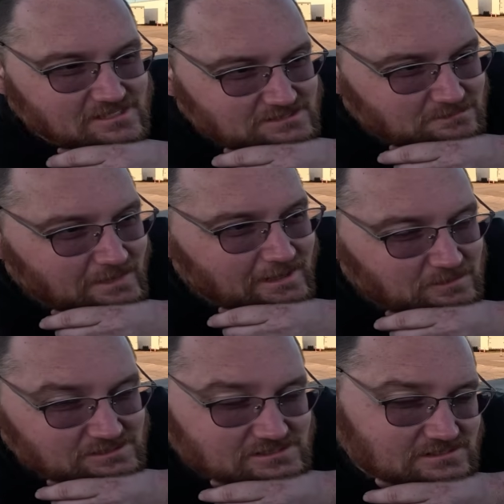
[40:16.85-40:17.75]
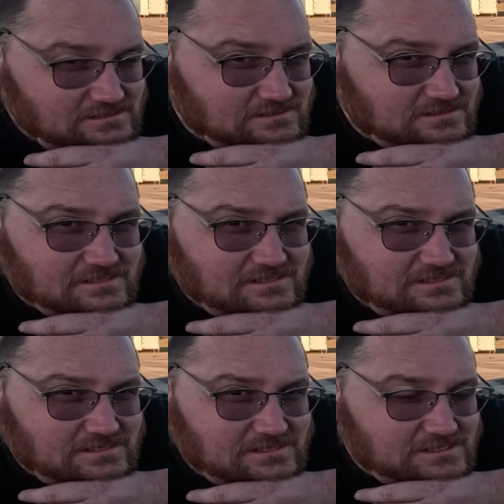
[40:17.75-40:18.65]
because it's backwards.
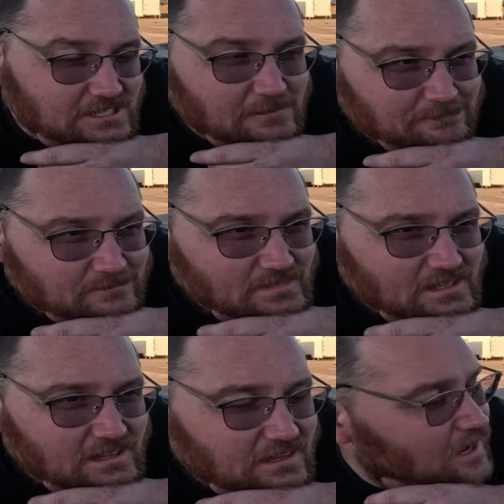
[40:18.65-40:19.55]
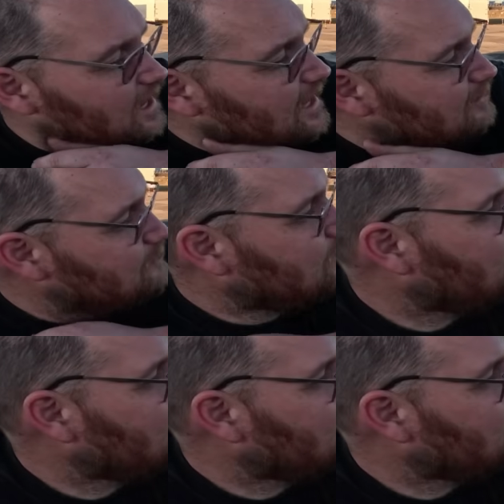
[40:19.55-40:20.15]
So, all right.